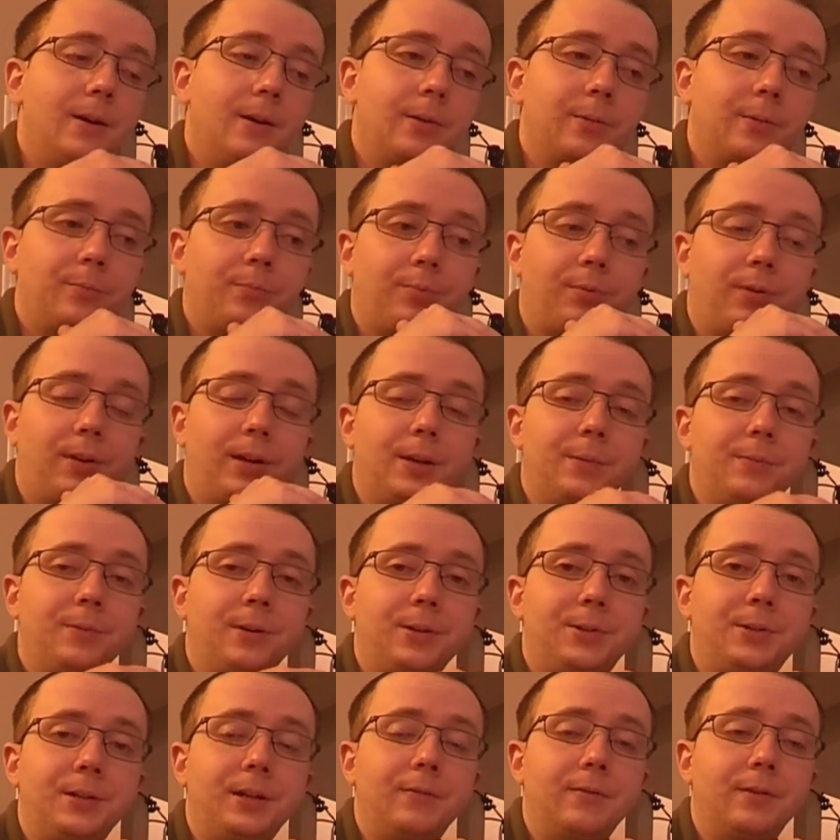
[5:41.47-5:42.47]
pretty
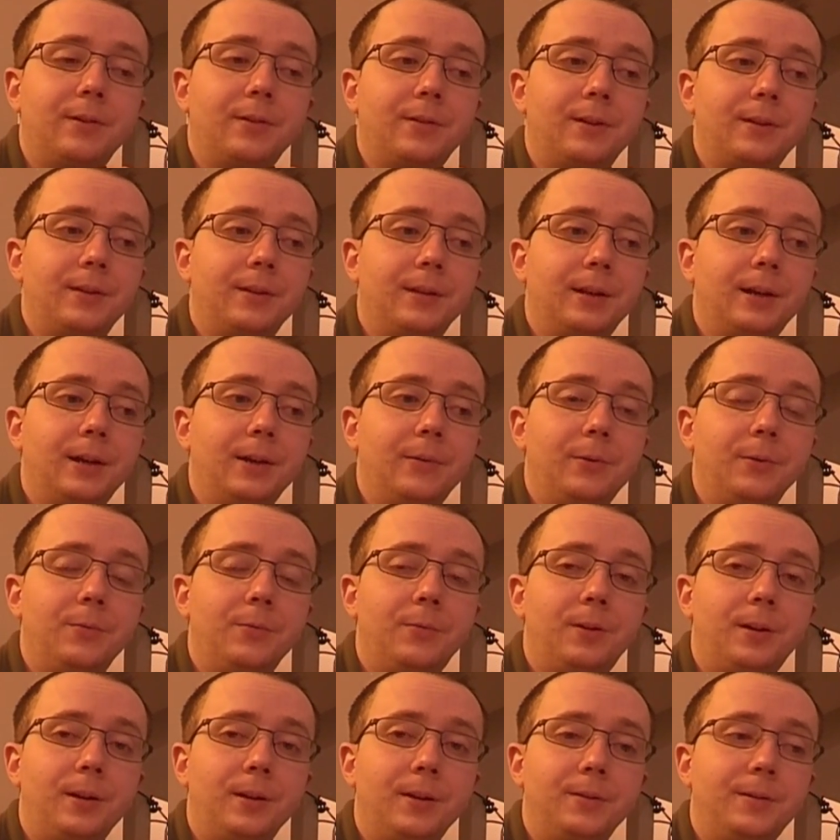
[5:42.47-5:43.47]
much everything that I would
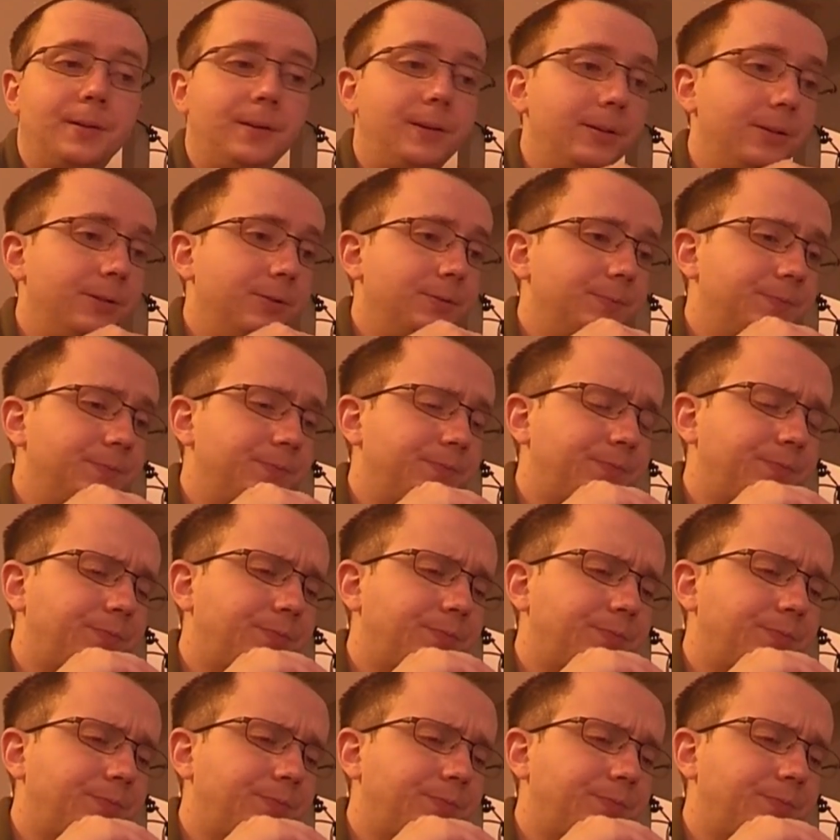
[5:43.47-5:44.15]
want it to do.